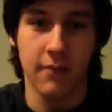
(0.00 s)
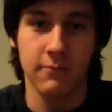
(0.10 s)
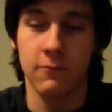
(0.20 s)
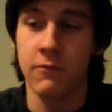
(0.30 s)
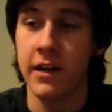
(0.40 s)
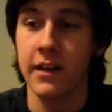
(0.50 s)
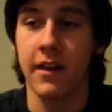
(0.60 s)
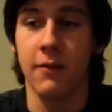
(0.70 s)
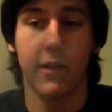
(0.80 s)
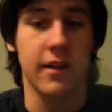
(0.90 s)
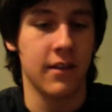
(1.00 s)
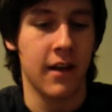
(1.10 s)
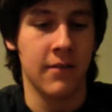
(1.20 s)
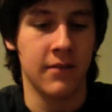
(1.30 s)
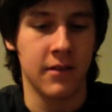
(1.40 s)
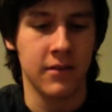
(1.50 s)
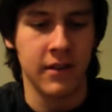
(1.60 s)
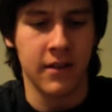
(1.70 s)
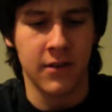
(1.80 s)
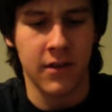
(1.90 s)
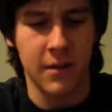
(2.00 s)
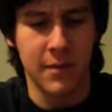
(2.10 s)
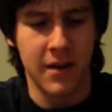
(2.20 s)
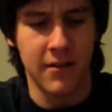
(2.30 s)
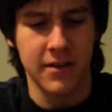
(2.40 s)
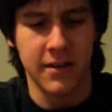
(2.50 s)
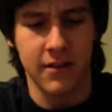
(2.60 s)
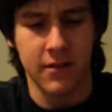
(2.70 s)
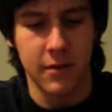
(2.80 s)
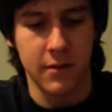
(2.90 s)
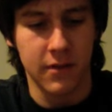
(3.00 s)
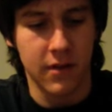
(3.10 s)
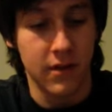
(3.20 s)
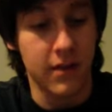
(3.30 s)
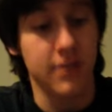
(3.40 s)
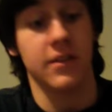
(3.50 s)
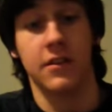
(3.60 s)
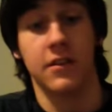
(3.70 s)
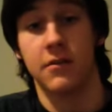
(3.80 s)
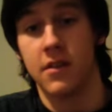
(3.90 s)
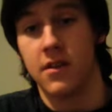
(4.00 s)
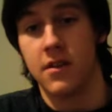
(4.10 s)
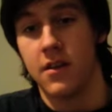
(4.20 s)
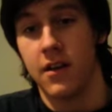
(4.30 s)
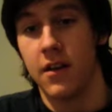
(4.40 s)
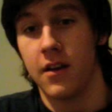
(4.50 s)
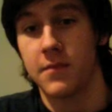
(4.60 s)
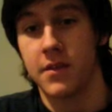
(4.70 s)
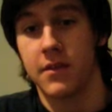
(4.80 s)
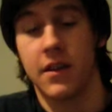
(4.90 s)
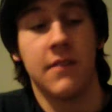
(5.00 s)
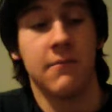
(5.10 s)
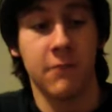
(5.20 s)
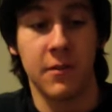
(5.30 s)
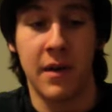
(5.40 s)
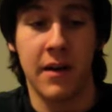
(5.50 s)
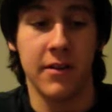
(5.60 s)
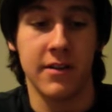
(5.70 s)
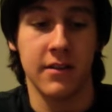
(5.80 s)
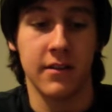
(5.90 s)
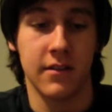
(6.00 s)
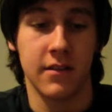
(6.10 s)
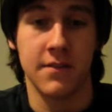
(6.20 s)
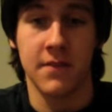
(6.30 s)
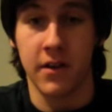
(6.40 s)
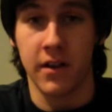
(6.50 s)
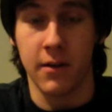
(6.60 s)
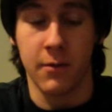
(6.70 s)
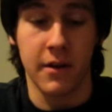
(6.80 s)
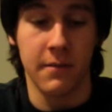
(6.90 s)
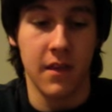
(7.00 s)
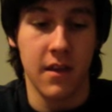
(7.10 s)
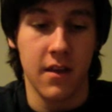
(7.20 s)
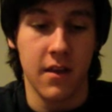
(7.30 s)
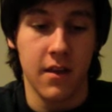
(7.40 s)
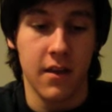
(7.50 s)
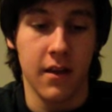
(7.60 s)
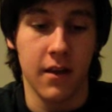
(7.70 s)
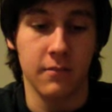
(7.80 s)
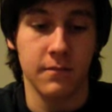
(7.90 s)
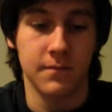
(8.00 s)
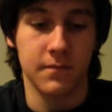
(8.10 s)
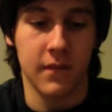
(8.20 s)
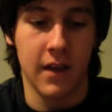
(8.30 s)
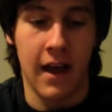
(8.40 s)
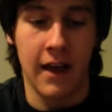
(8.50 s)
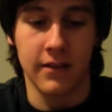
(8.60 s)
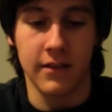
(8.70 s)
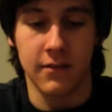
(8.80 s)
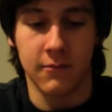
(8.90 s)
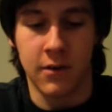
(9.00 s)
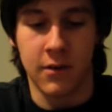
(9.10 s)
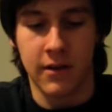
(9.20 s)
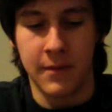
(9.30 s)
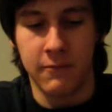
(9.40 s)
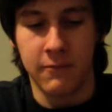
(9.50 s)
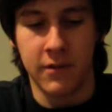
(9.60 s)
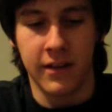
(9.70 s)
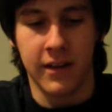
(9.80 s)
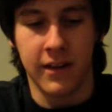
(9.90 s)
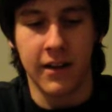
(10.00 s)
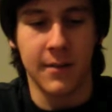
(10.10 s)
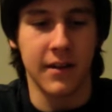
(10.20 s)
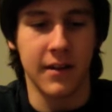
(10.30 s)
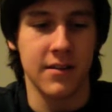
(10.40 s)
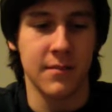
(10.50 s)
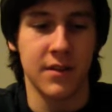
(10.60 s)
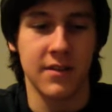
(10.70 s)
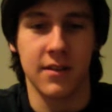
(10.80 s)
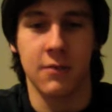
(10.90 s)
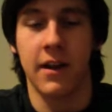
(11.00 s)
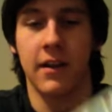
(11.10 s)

Really lightweight. I don't think I've got any batteries in here at the moment. Actually, I do. So even with batteries in, it's very lightweight. And one thing I like about it is the buttons are quite